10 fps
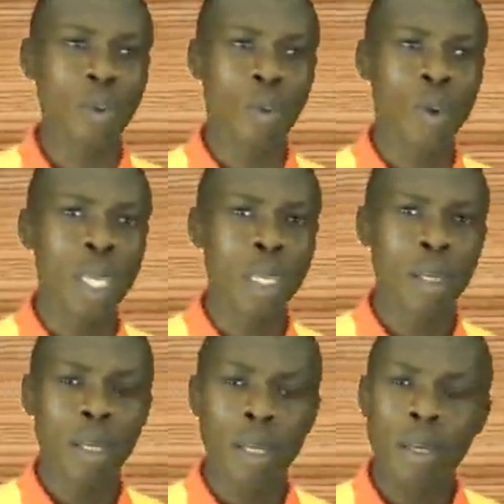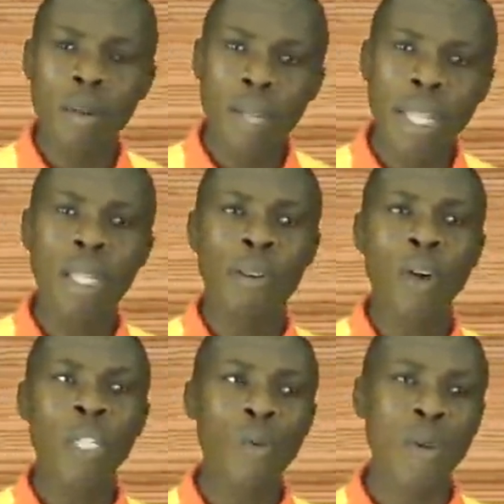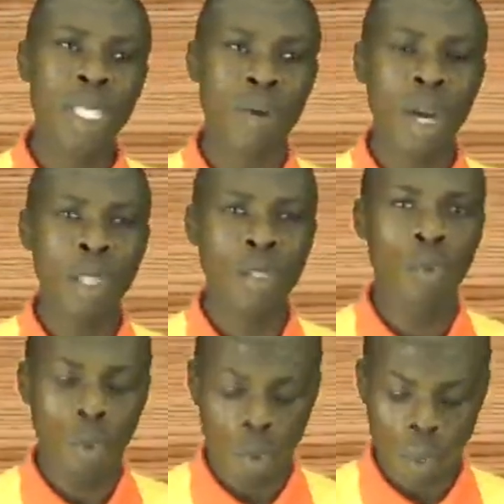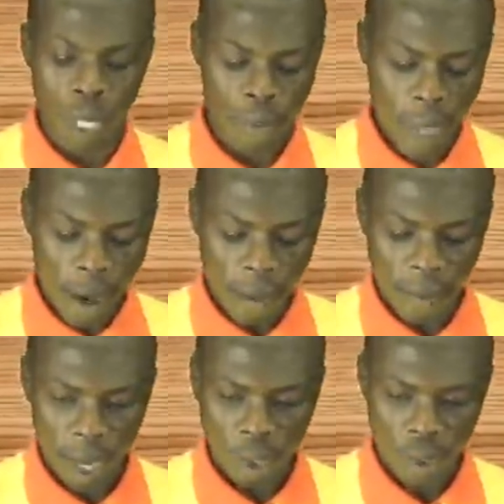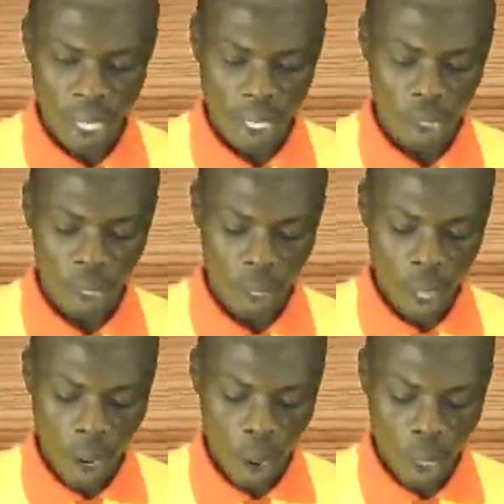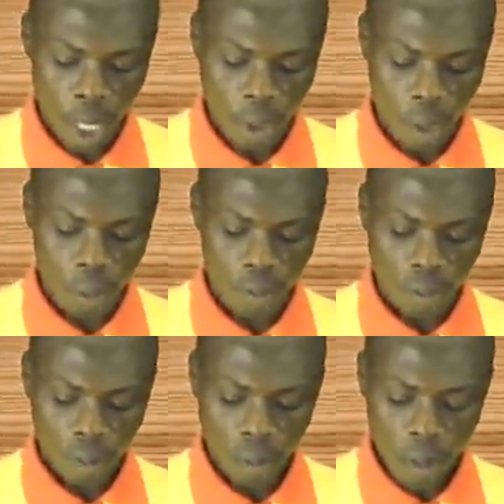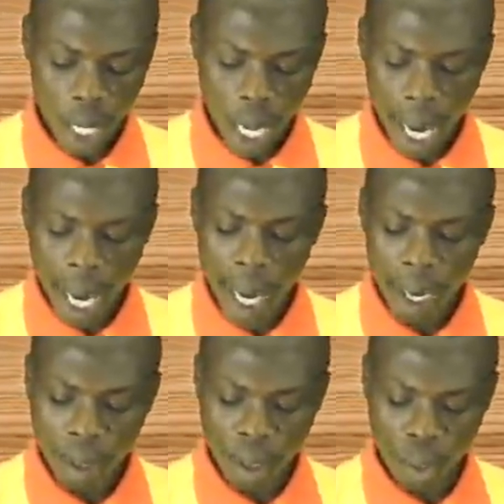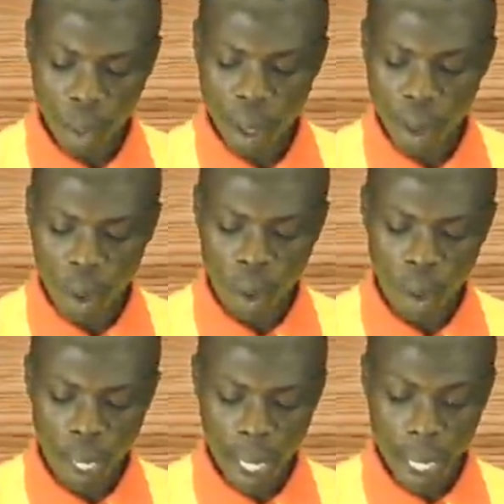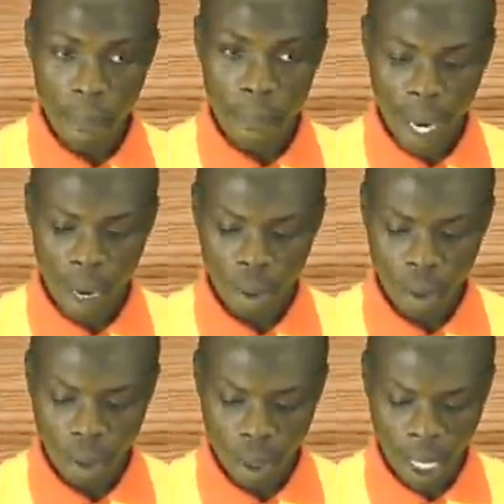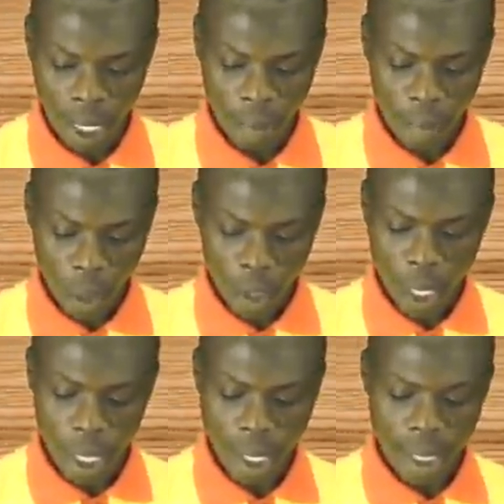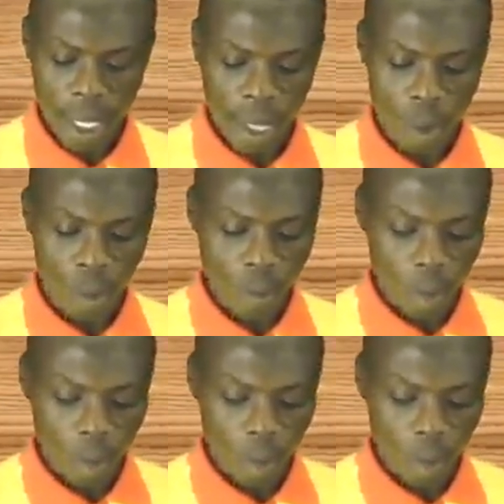So we think of other ways around it, which will be factorization. Okay, so how do we go about that? Quickly, let's take a look.